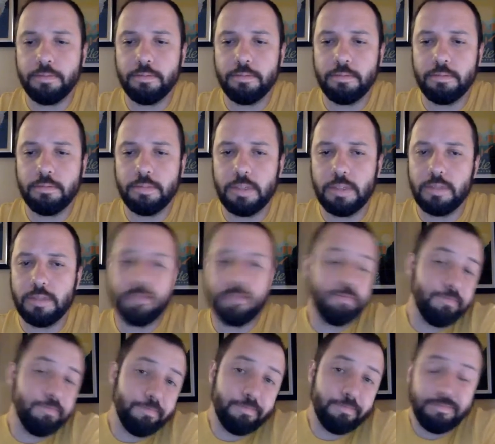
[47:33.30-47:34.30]
Just
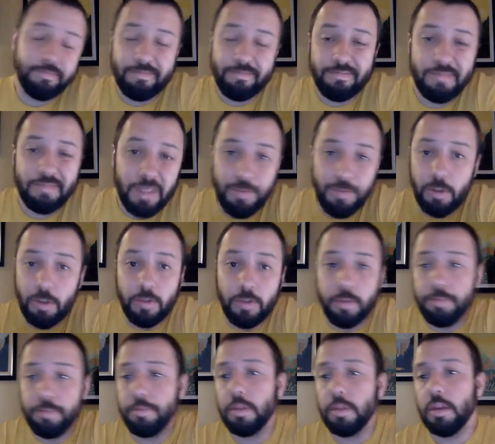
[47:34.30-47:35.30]
a few of
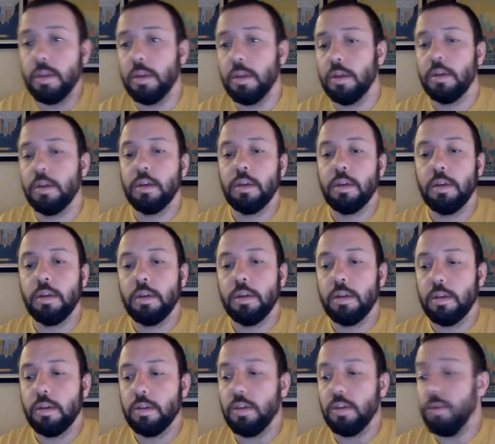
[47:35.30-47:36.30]
them.
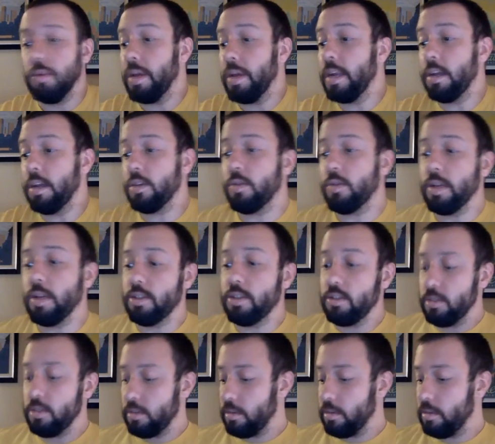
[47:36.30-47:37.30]
So any other
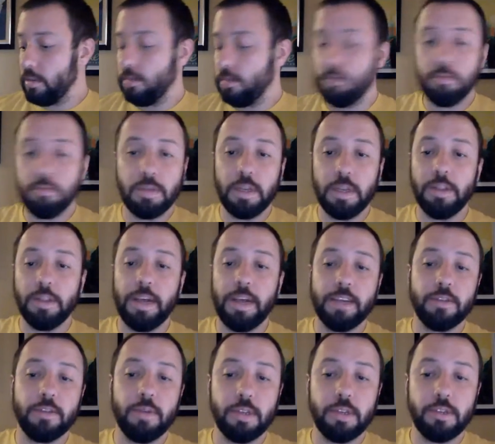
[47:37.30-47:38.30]
questions? Said last
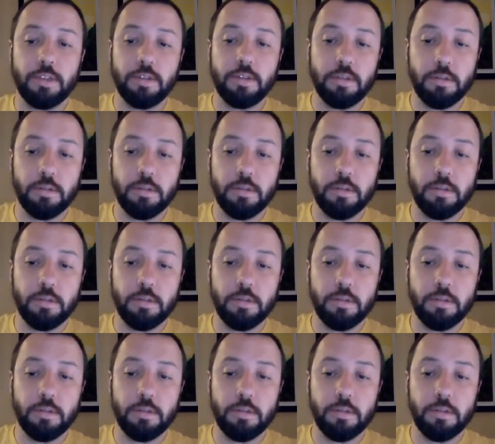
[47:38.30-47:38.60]
question.